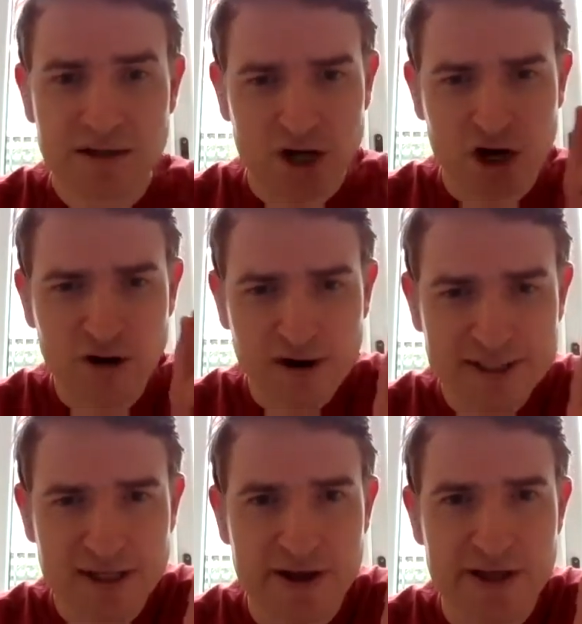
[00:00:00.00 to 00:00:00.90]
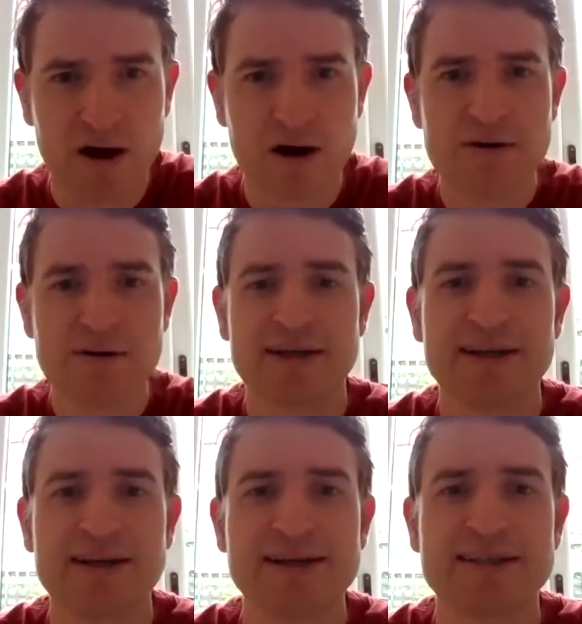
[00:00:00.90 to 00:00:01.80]
The crux of it, though,
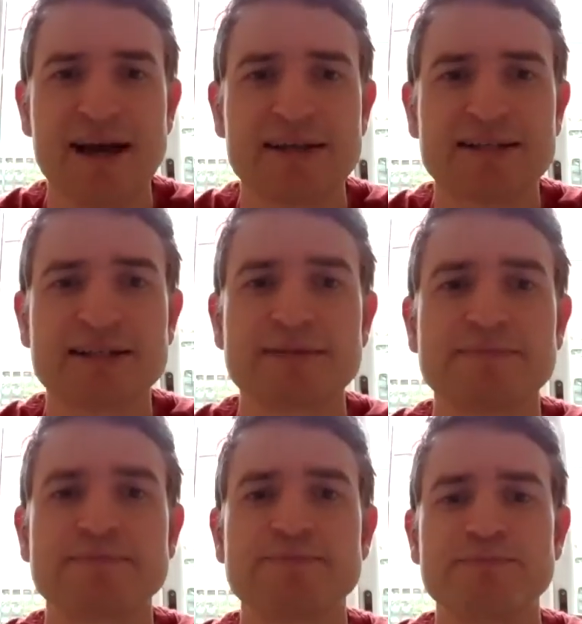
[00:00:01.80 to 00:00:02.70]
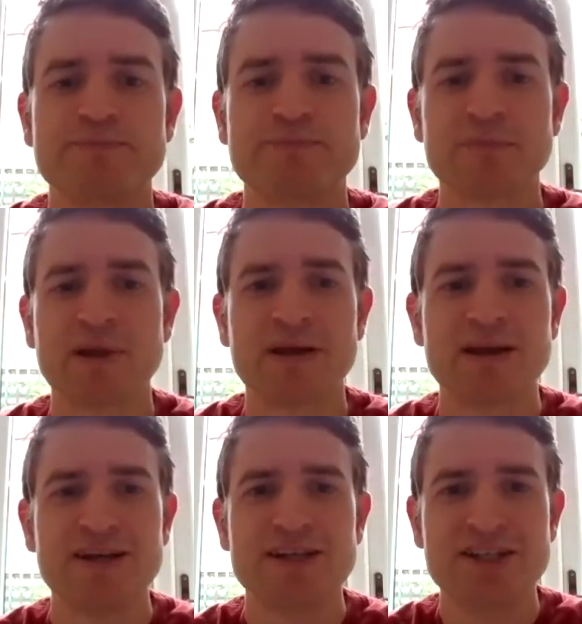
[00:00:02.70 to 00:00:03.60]
is this.
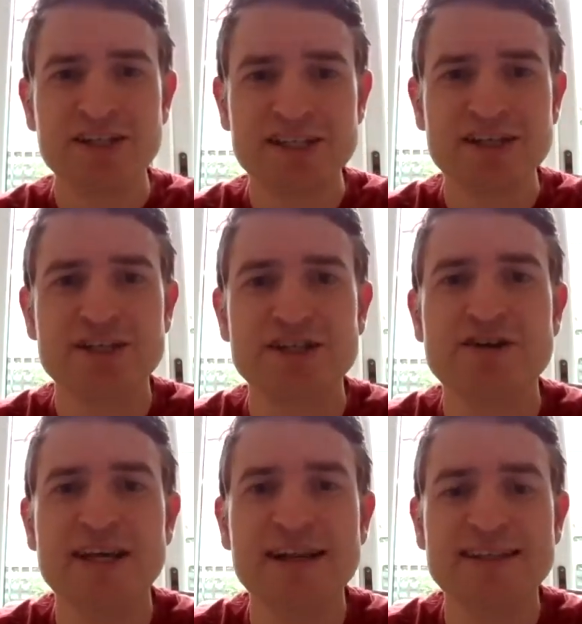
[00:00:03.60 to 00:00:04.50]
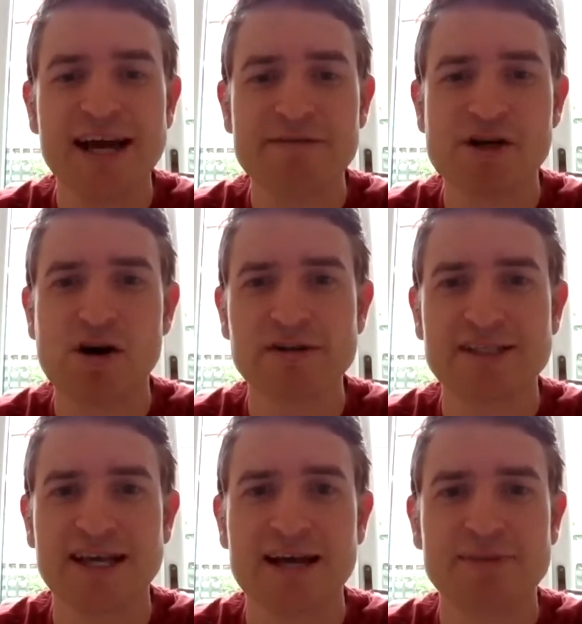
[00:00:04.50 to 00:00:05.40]
Just as you need to have a
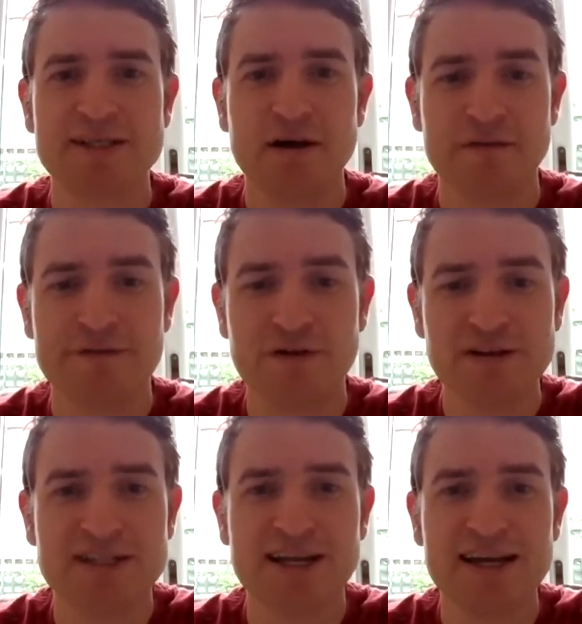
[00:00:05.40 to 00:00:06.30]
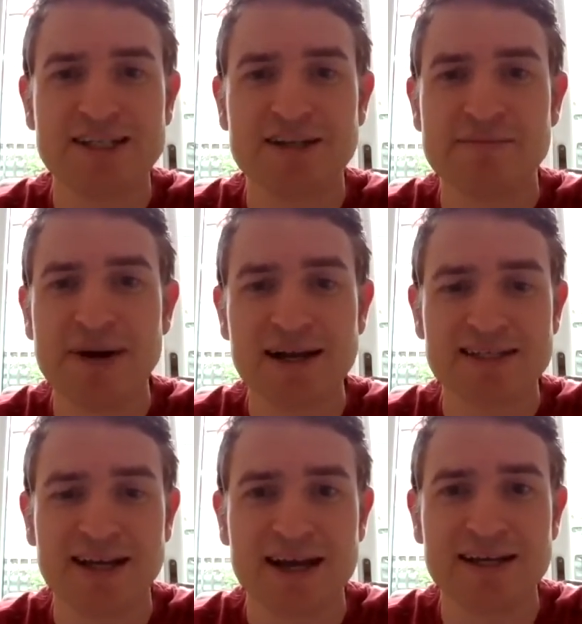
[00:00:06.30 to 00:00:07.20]
concept of front stage and
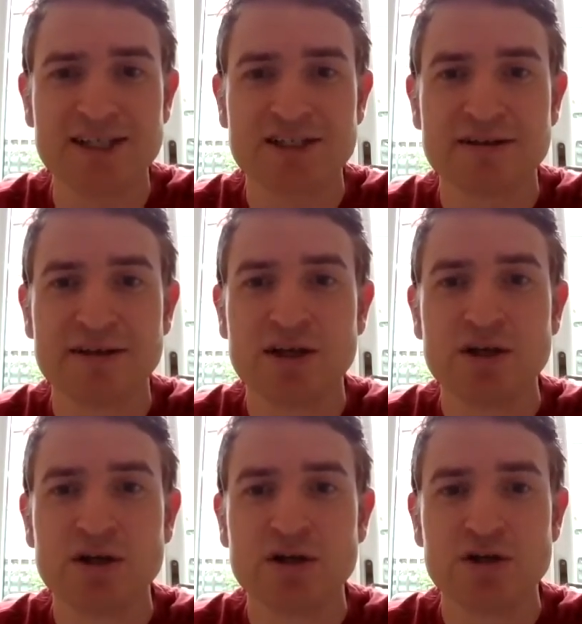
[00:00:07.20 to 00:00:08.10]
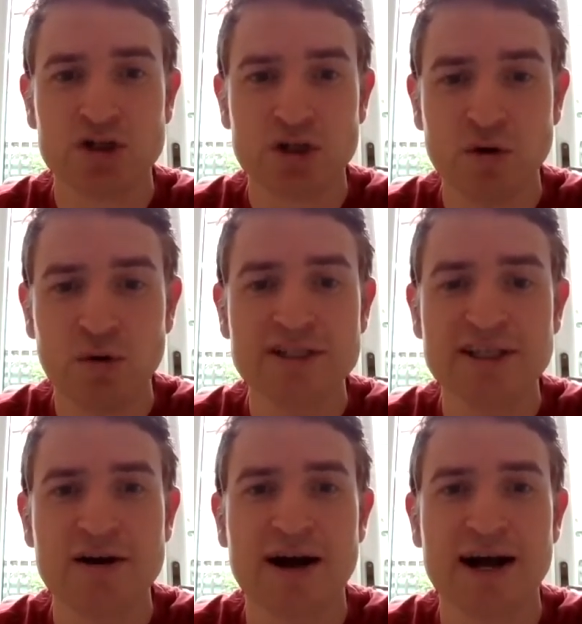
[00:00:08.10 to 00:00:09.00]
backstage, you should
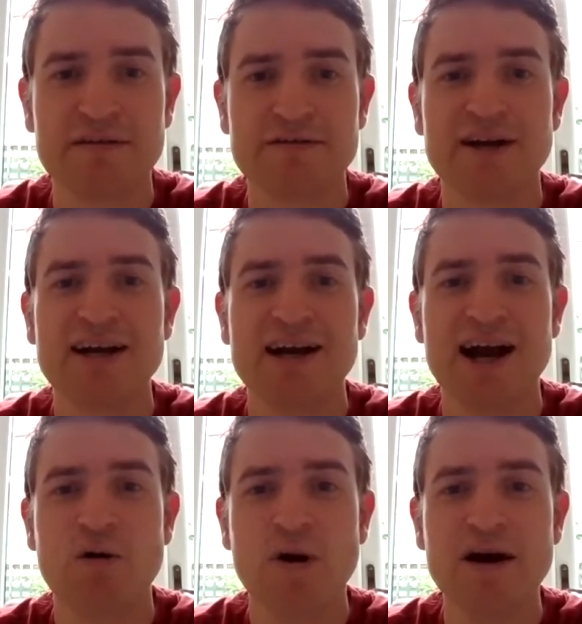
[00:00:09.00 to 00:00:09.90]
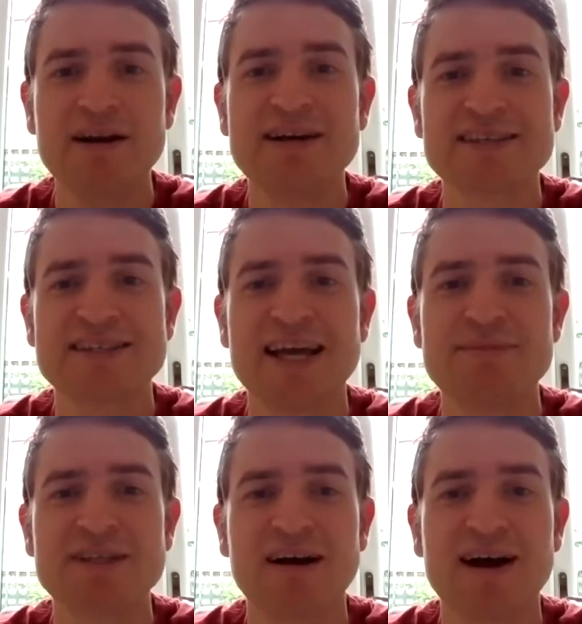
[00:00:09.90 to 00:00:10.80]
also have, at one and the
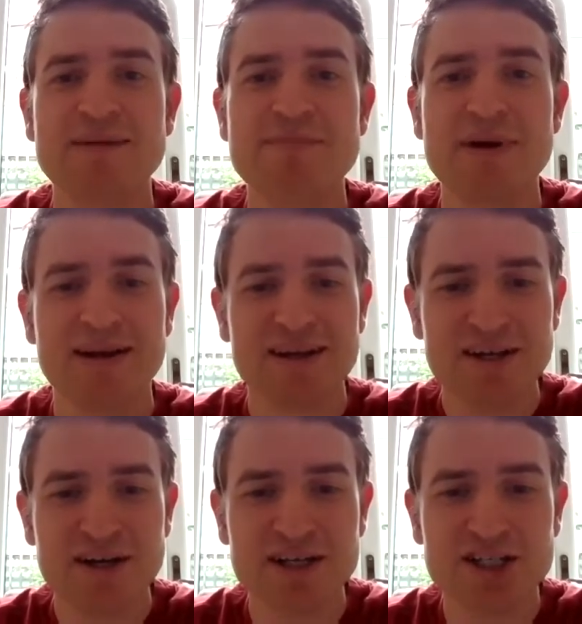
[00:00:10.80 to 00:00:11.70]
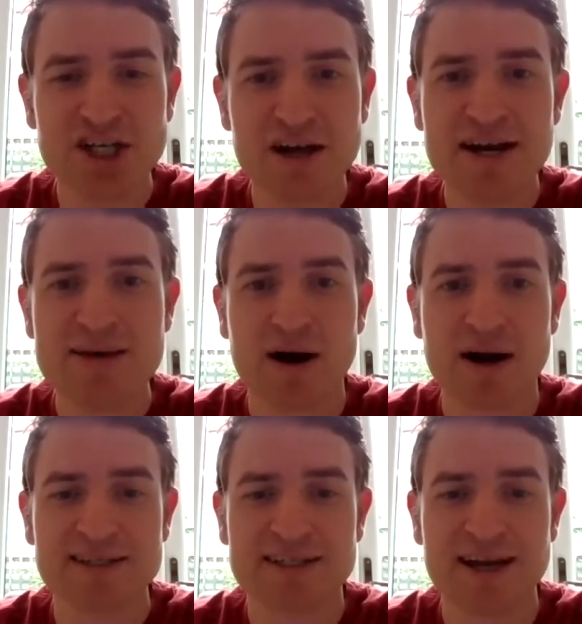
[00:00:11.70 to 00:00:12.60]
same time, a journey
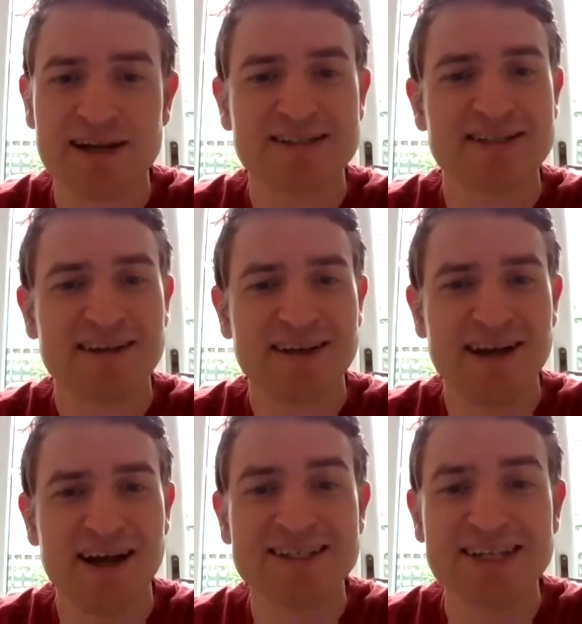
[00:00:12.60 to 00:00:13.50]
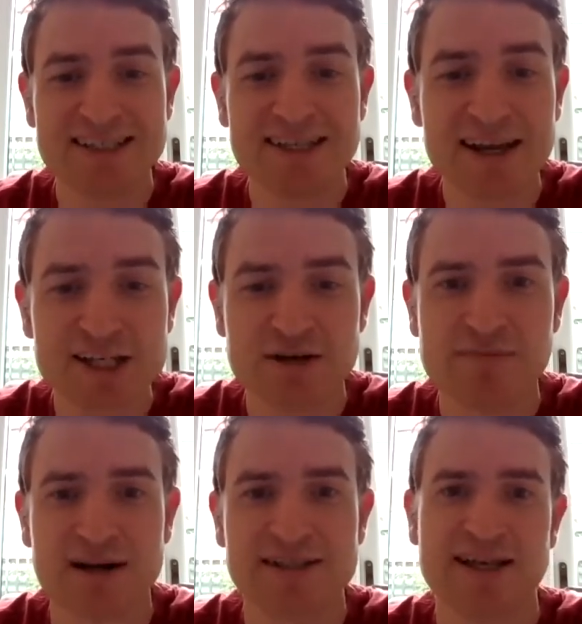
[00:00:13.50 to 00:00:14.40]
mindset and a destination
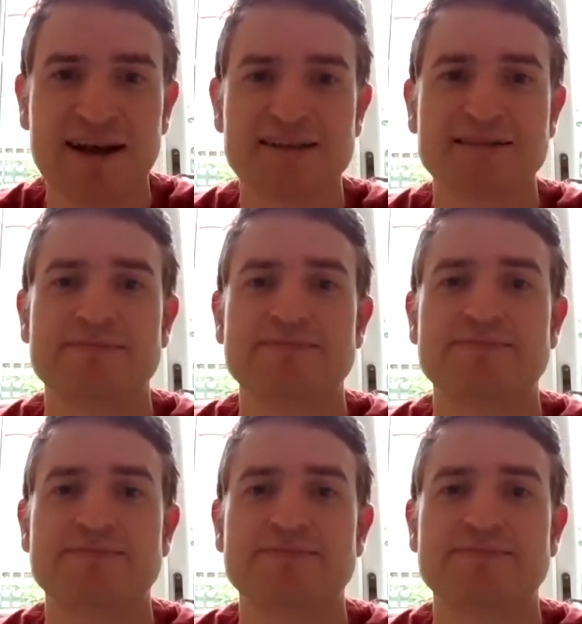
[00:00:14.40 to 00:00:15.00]
mindset.